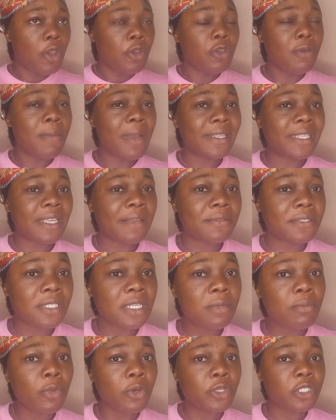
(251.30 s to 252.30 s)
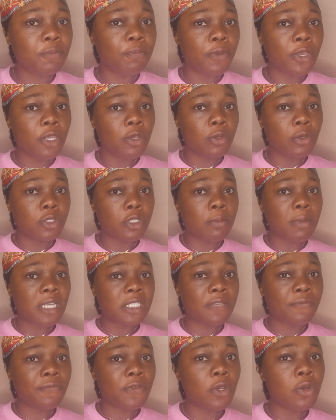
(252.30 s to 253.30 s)
You might have seen most big
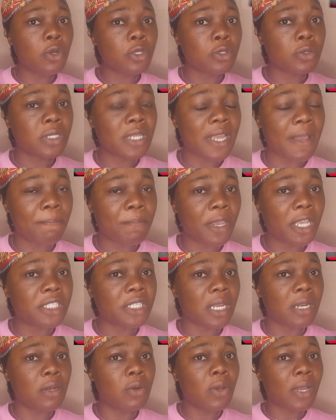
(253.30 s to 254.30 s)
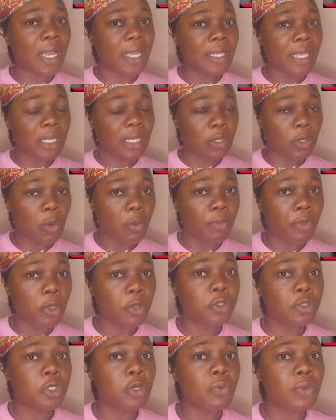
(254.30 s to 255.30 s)
YouTubers, if you go to their page and look at their
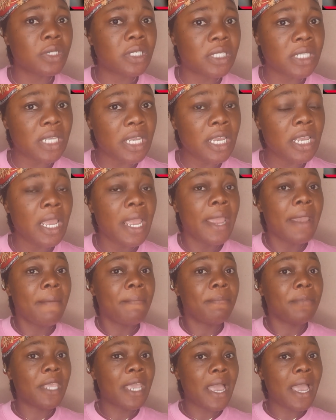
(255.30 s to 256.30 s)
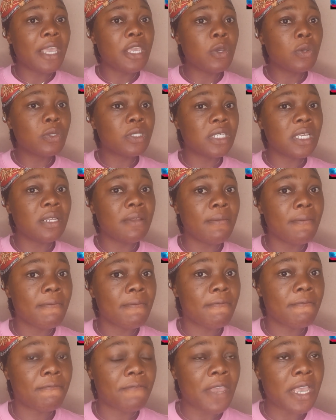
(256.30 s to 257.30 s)
thumbnails, you will see they are using
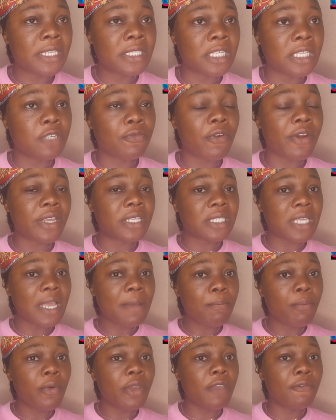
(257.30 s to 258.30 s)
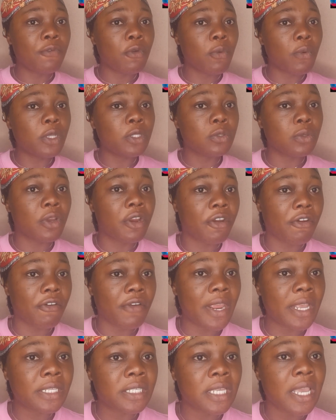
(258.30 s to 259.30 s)
faces. For example, if you want to
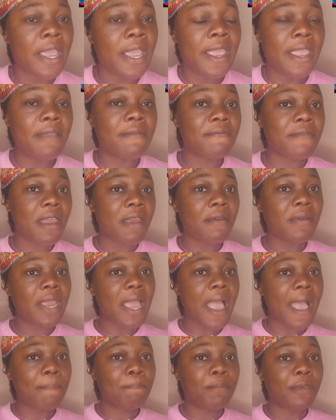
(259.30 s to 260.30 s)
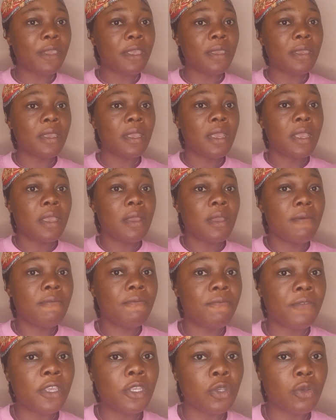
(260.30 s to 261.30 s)
create a very happy
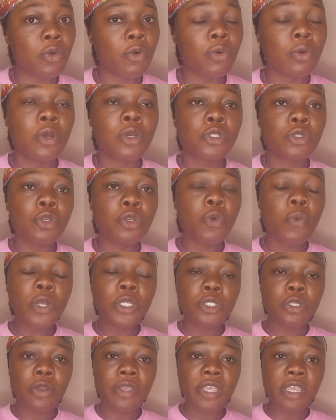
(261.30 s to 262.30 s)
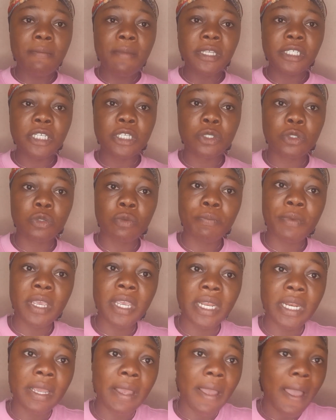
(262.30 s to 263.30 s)
video, you want your images to
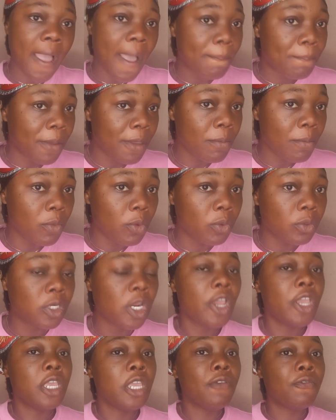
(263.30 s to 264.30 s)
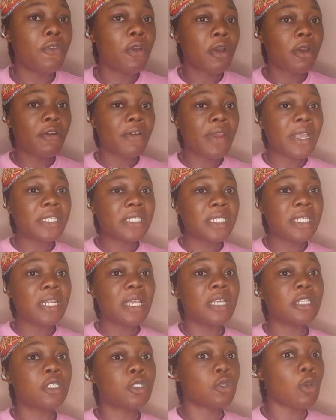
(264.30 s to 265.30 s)
be in a happy mood. If you're
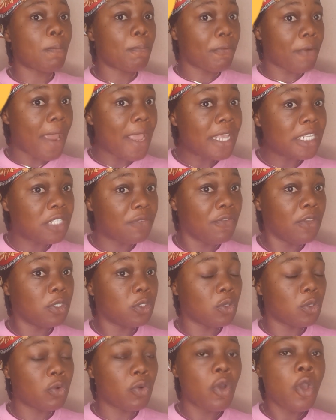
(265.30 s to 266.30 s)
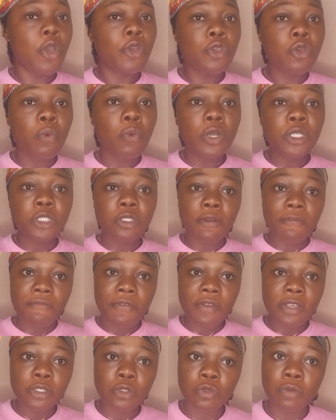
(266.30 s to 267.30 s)
creating a surprise video, you want your
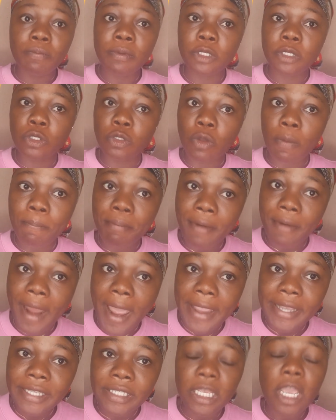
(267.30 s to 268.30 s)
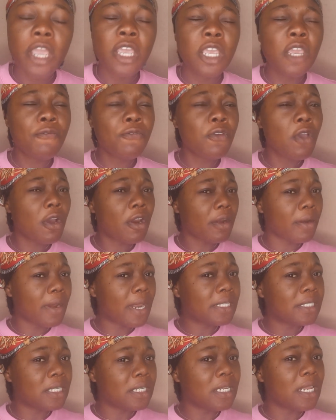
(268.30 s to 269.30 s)
face to be surprised. If you're
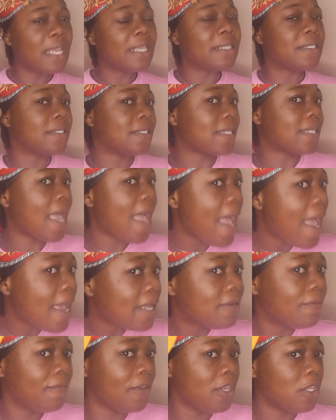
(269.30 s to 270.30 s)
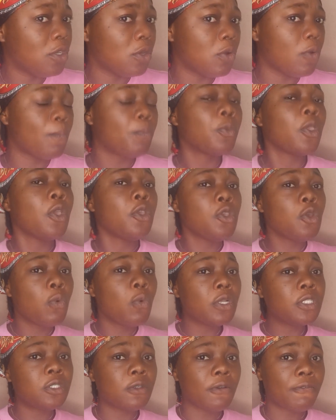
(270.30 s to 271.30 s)
creating a sad video, you
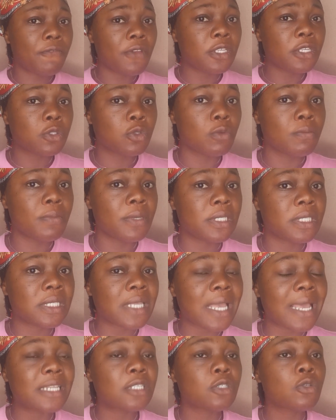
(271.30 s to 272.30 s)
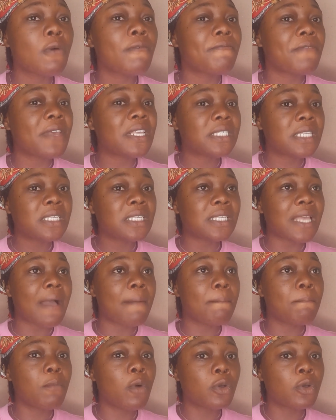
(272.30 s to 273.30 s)
want your face to be sad. So faces
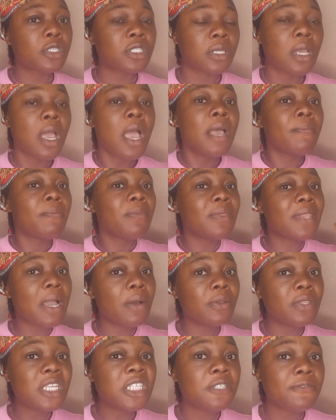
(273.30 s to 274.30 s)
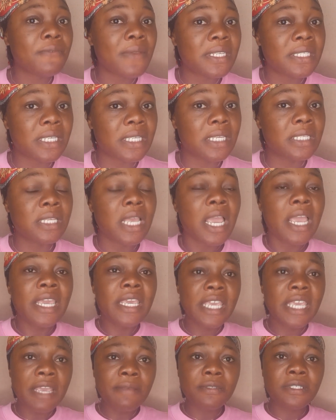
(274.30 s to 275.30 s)
are must. Now these faces
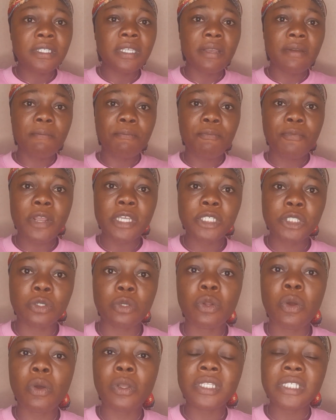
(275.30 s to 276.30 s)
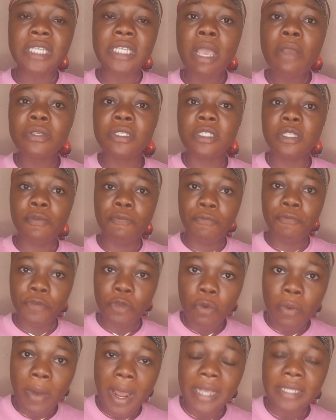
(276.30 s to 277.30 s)
gives the impression or tells the
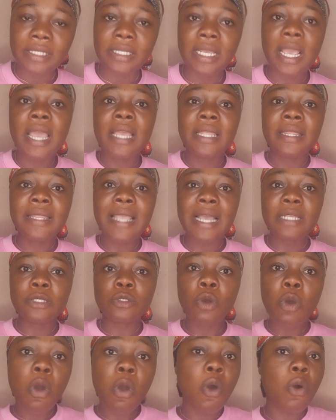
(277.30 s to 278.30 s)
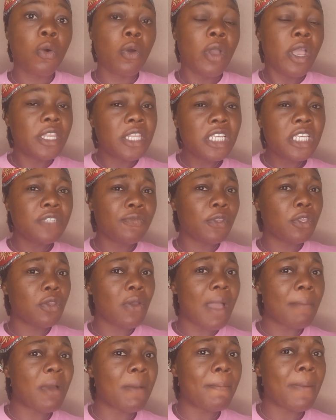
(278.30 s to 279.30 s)
viewers that, oh, this
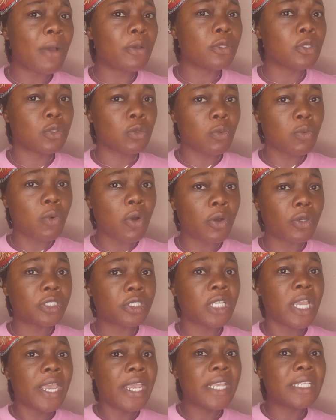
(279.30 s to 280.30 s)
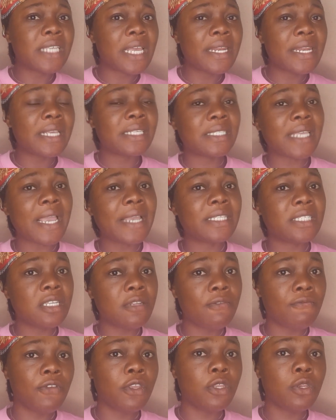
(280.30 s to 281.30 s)
video I'm about to watch is an
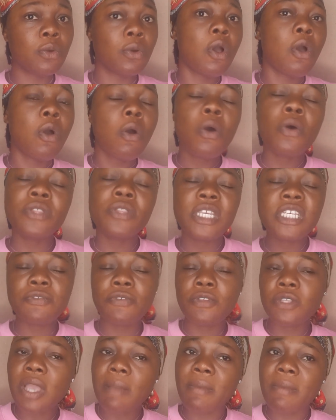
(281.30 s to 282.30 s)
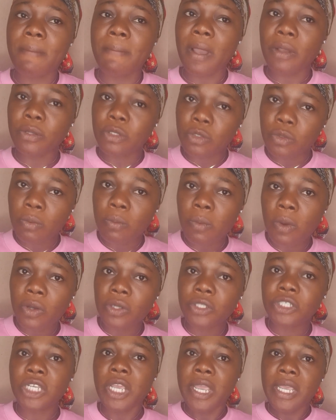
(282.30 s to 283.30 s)
exciting video. Oh, this video I'm about to
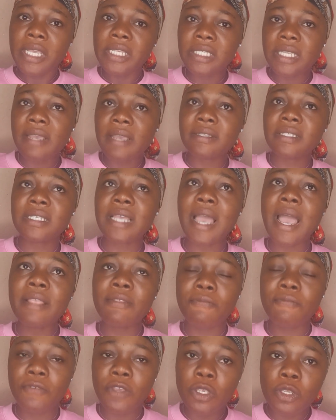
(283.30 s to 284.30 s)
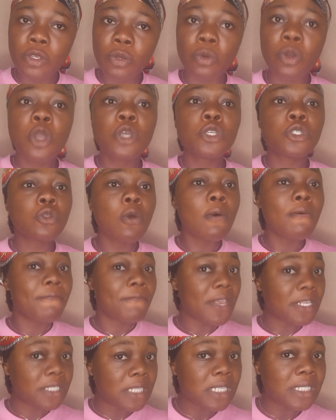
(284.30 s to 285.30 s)
watch is a sad video. So
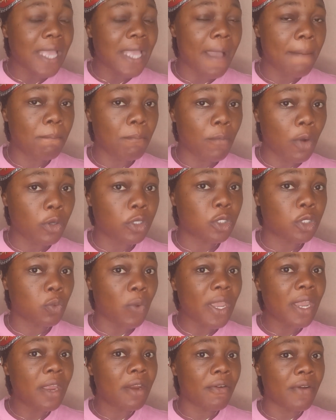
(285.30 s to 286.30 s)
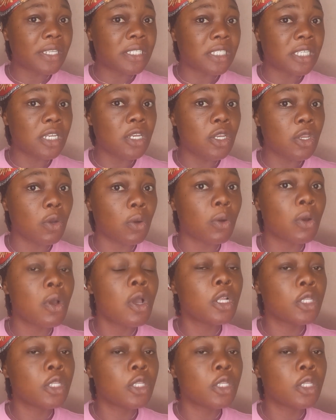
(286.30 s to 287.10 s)
faces are must when creating your